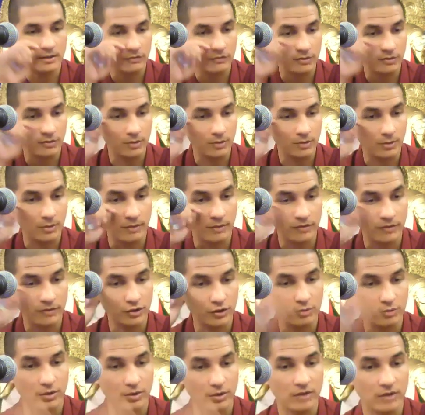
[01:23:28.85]
The female buffalo,
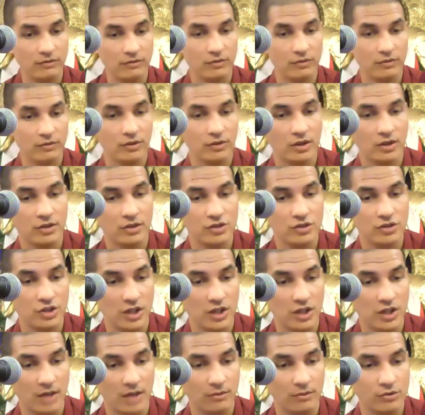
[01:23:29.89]
the prey of her young
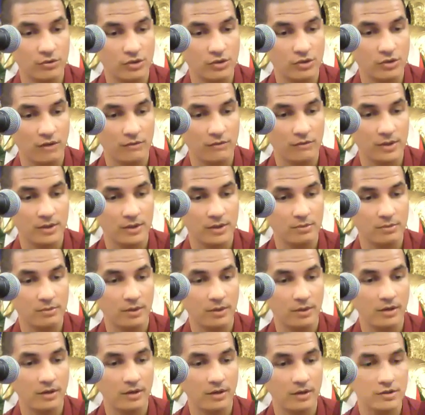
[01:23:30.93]
she-camel whose offering
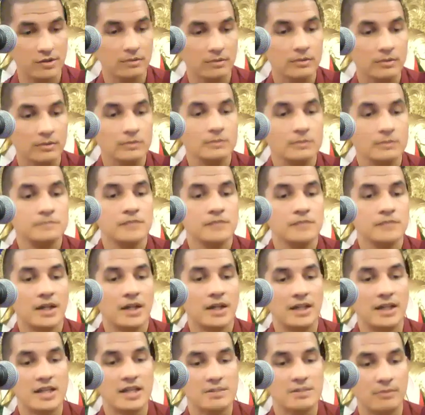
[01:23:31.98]
perished.
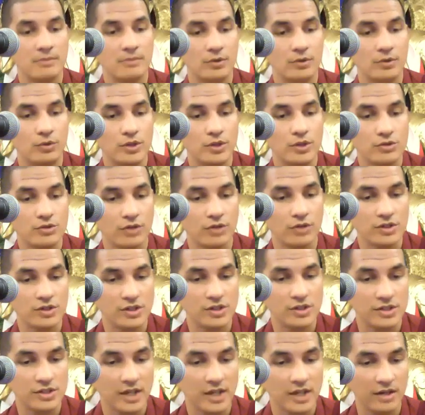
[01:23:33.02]
Alas, who has crushed
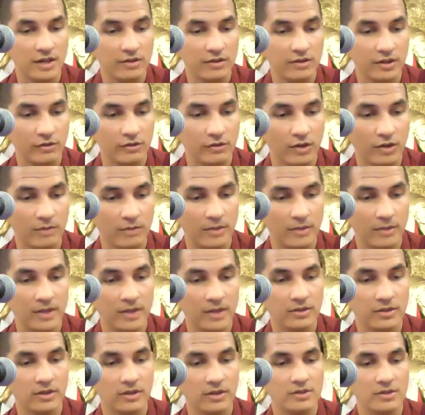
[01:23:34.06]
and scattered on the ground my
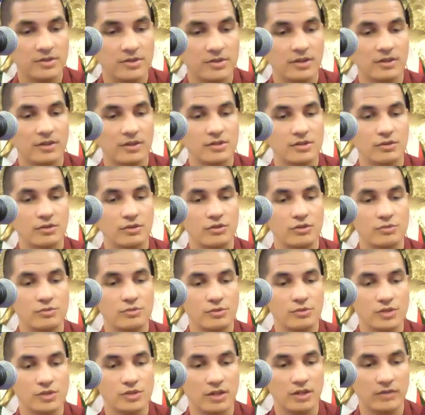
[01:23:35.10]
darling son, the soul is
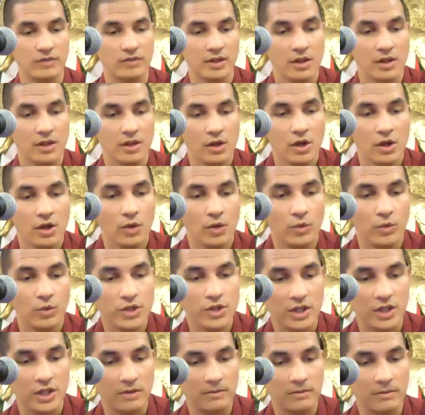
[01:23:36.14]
most loving, which
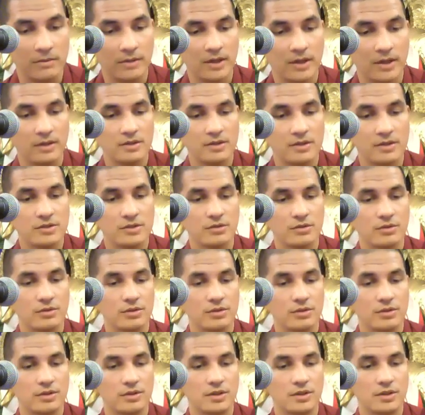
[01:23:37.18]
any man on this
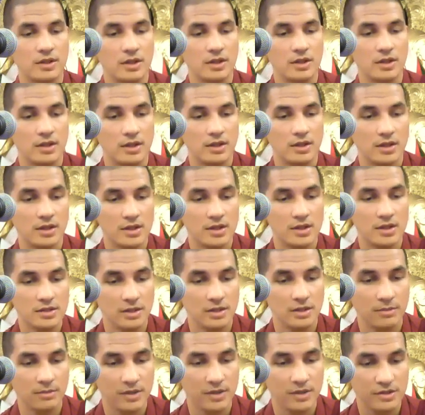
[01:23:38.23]
earth today has
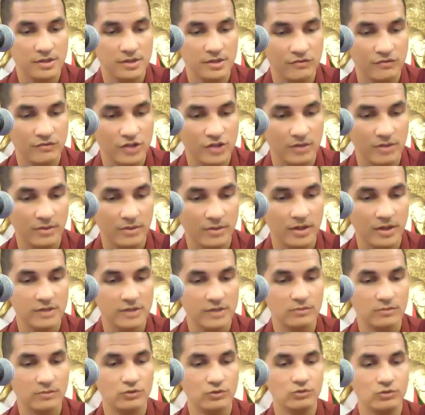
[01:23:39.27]
named my son, shining eyes
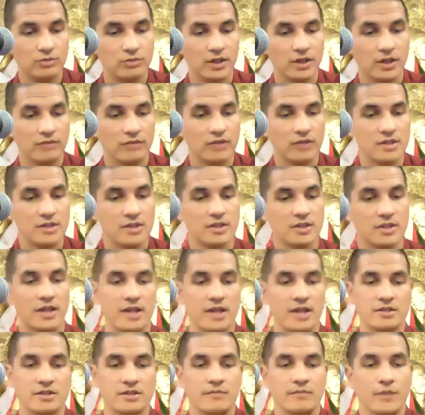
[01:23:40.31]
and moon-like face.
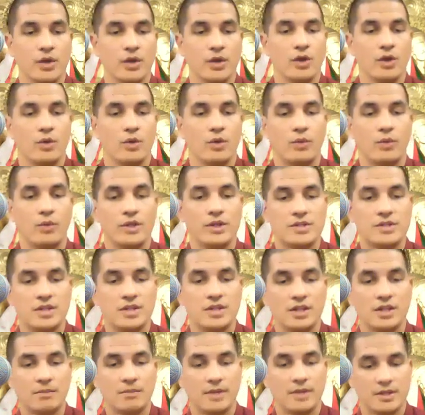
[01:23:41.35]
Alas, when
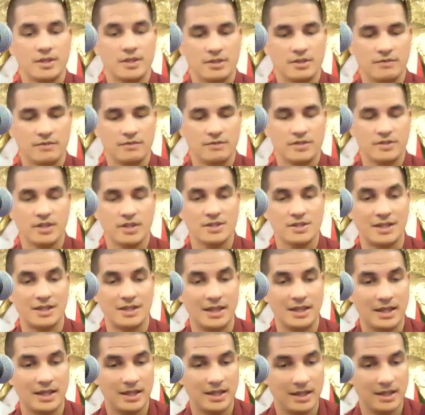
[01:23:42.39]
seeing the best of sons
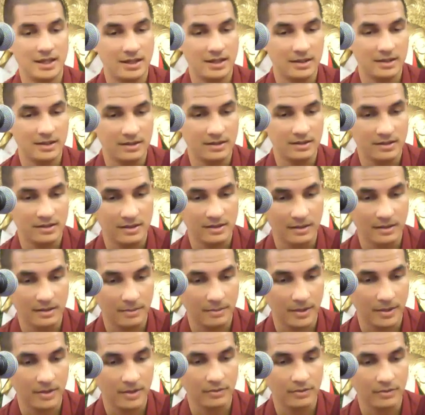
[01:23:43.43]
laying
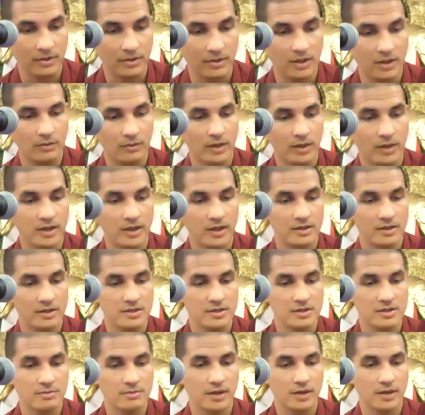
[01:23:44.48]
upon the ground, why does
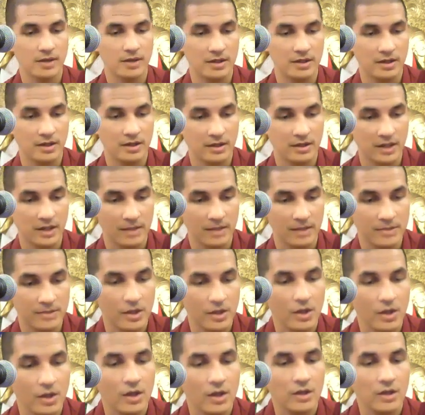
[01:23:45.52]
his body not collapse?
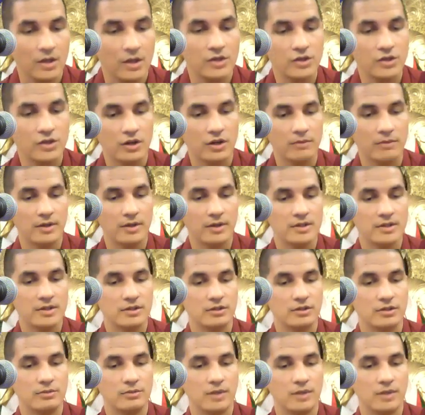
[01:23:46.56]
This heart of mine is
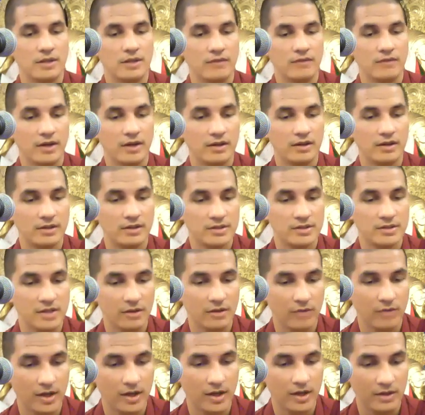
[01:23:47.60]
clearly made of iron, does not
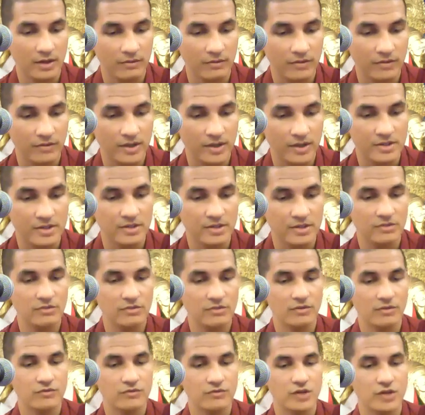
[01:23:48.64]
crack in the face and
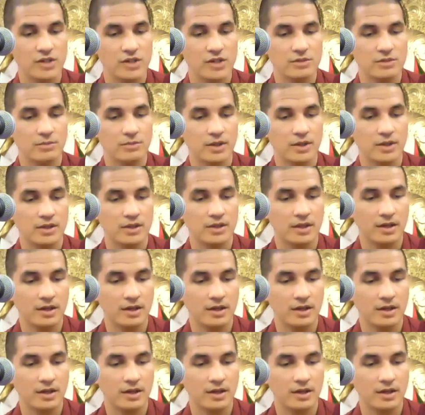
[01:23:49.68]
of tragic pain.